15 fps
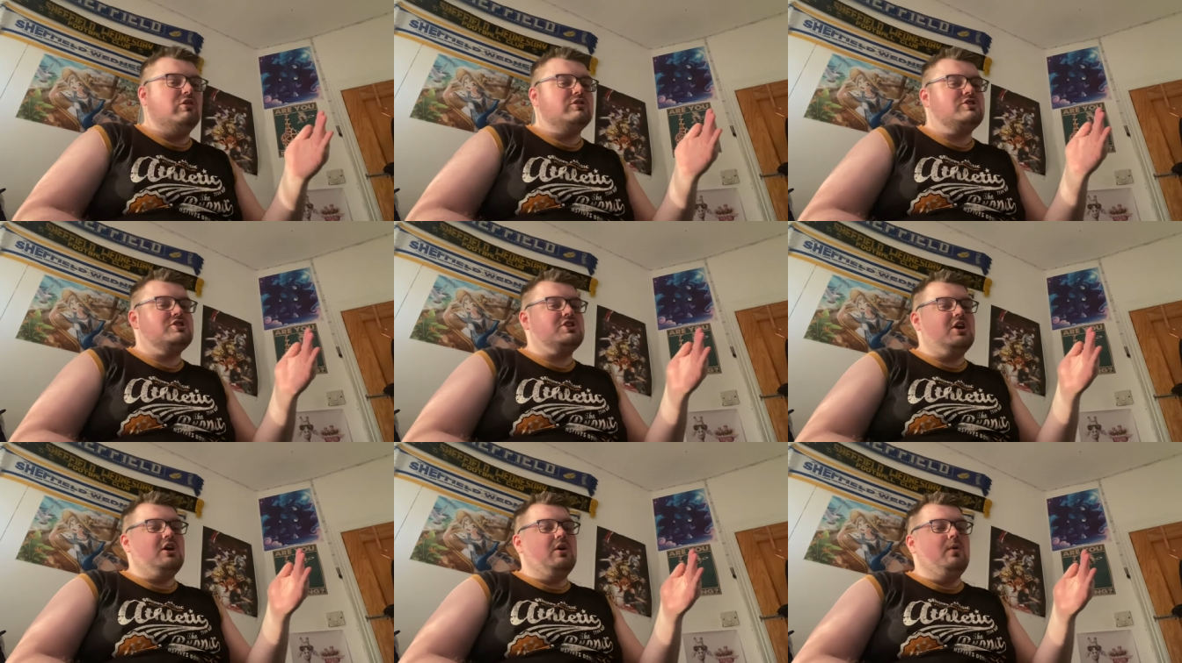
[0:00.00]

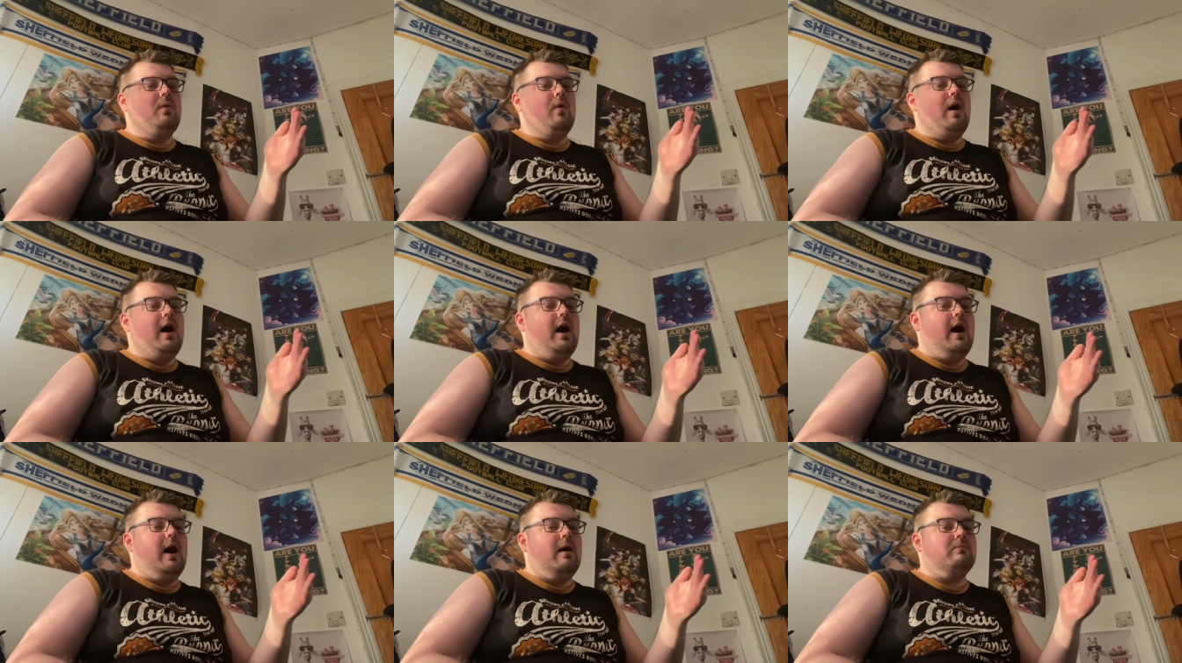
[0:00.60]
to
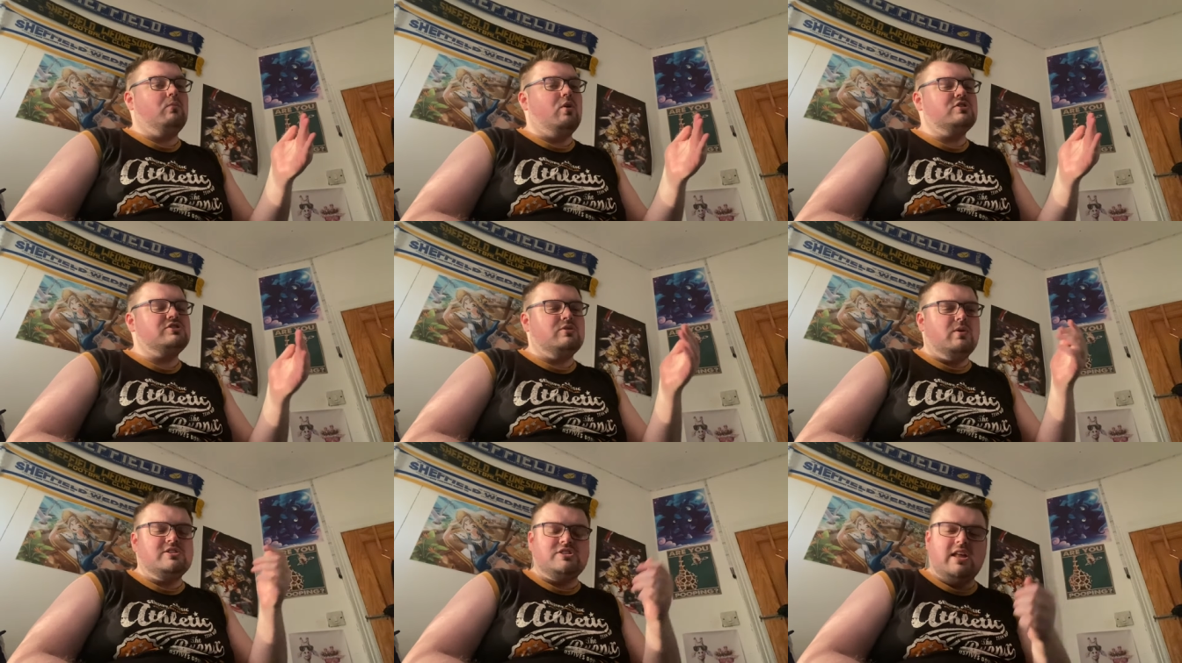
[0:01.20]
um, what's
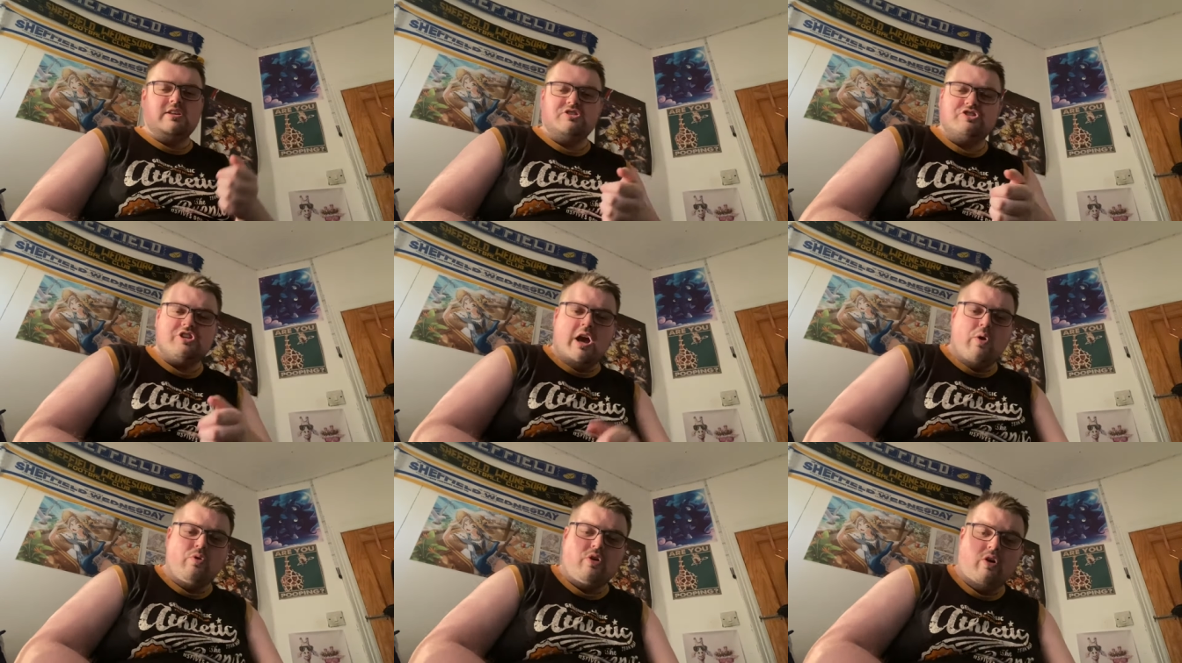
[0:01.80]
what's that
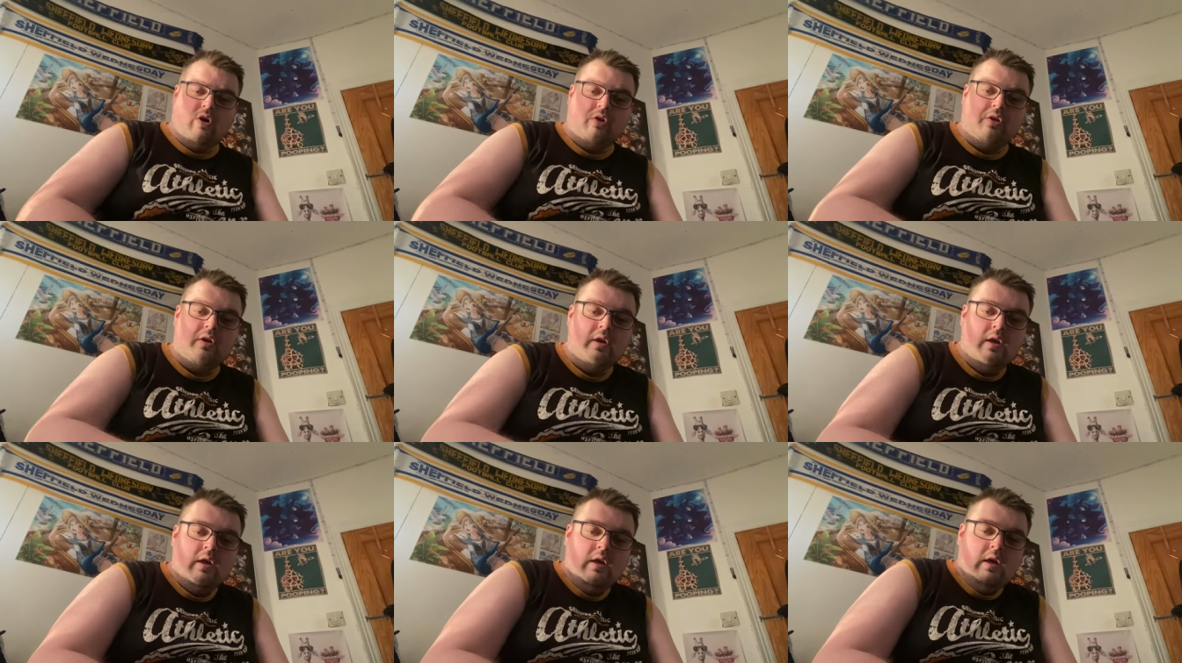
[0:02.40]
show called?
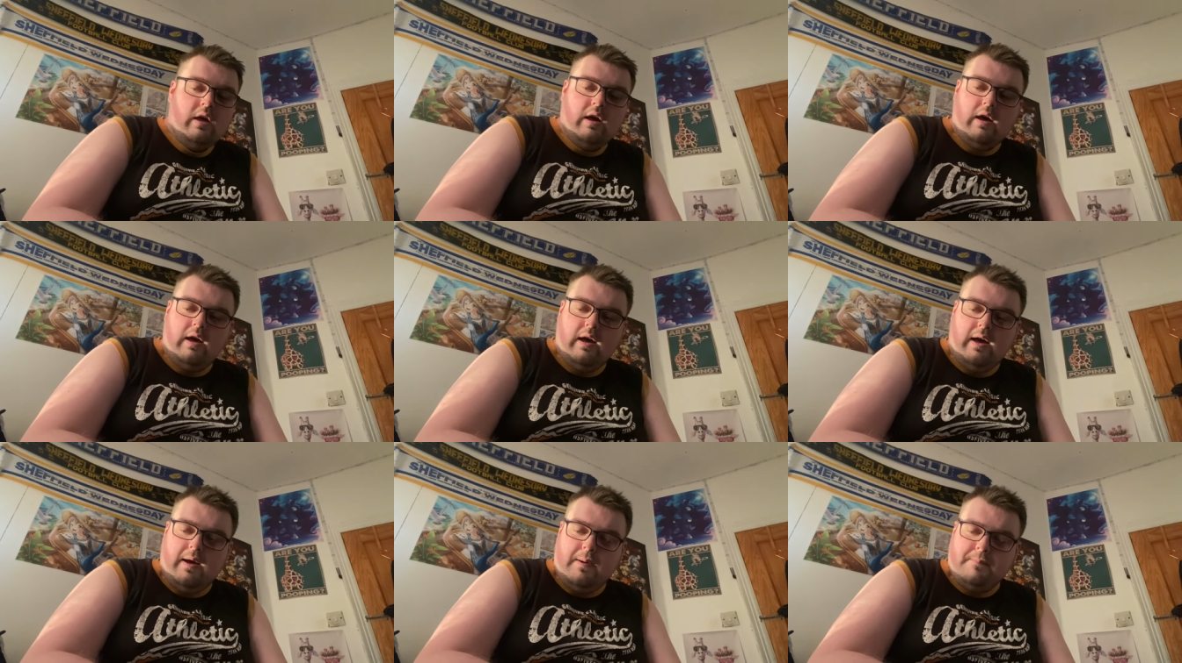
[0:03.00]

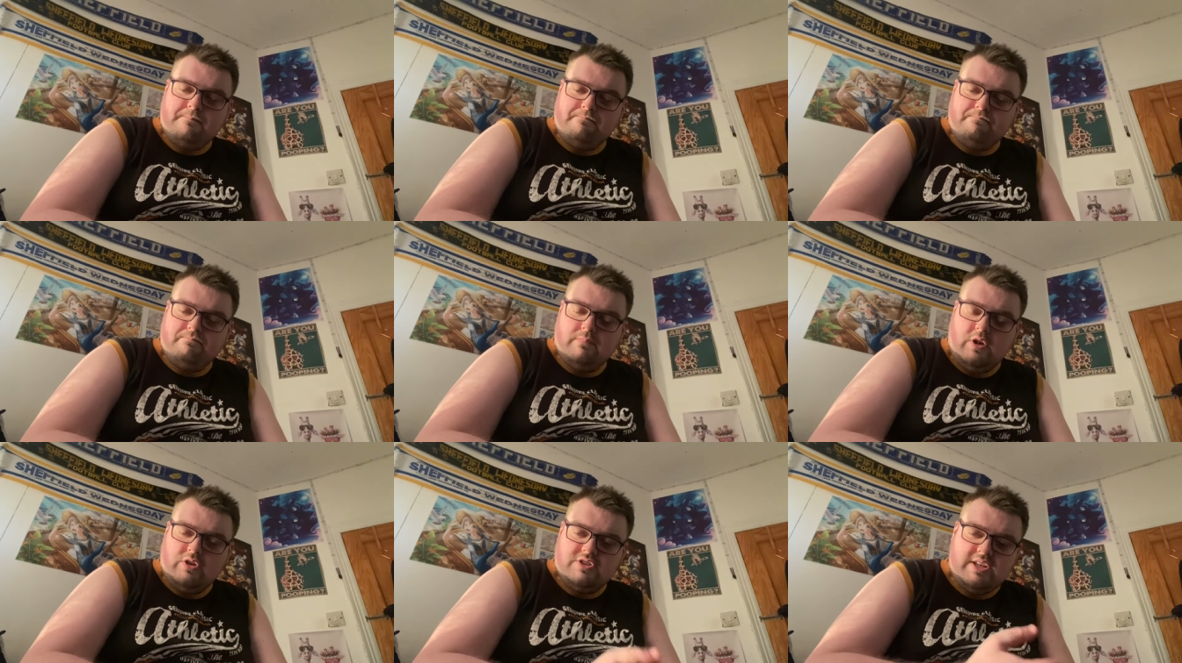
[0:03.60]
Um,
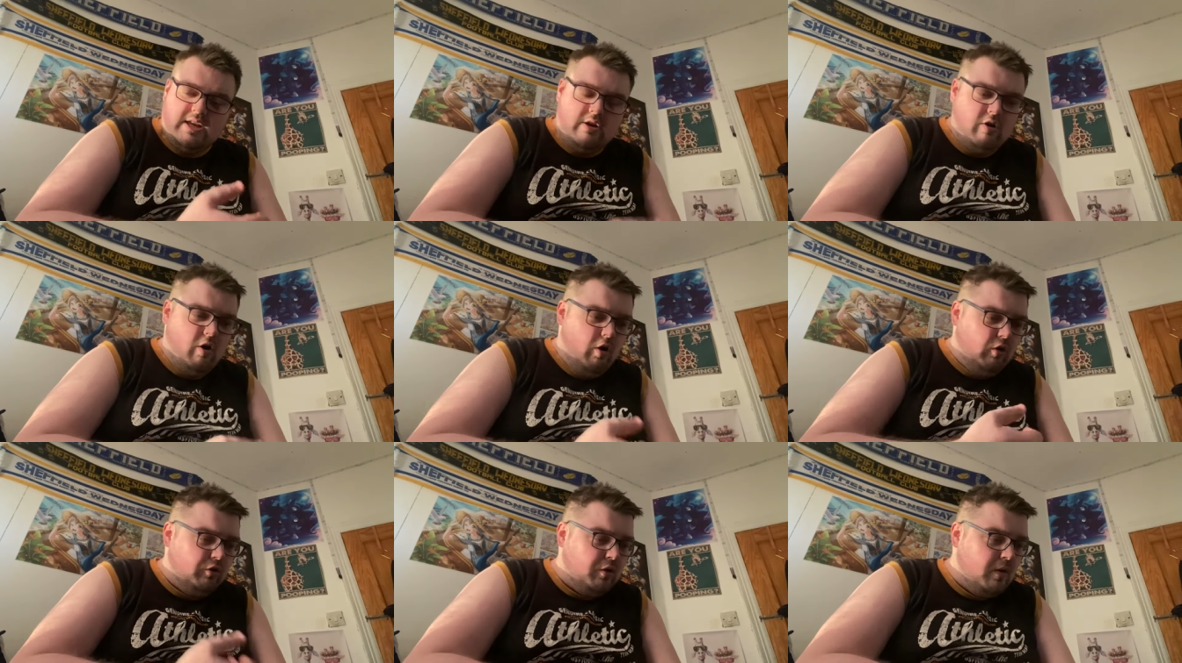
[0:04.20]
what's it
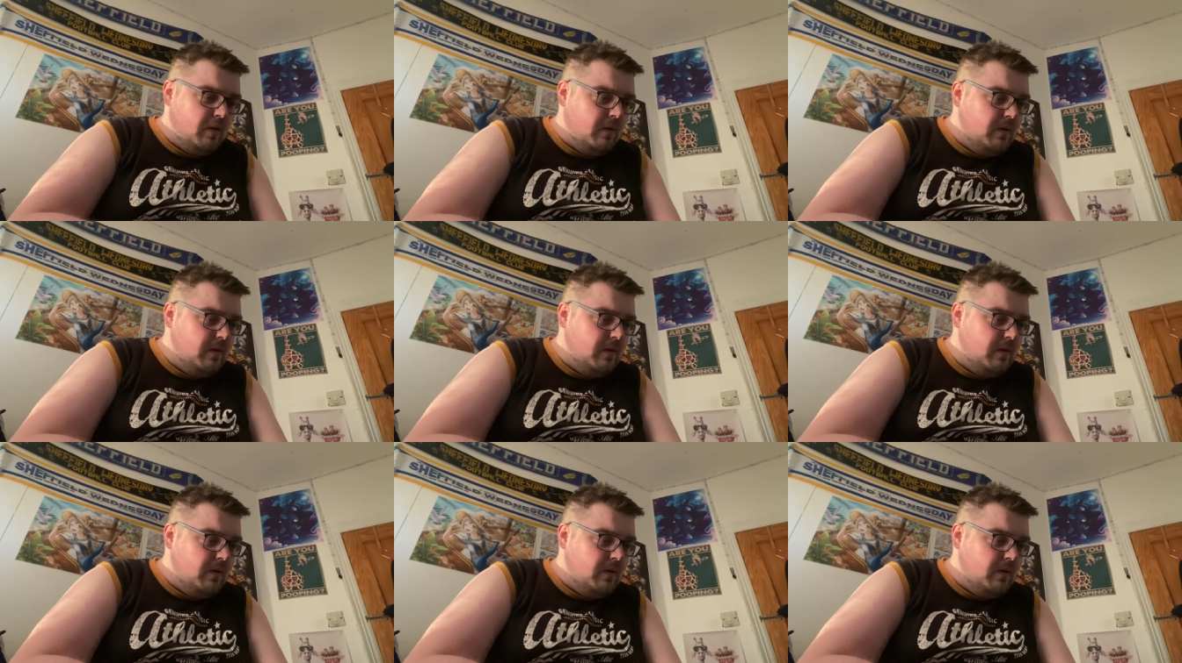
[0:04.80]
called?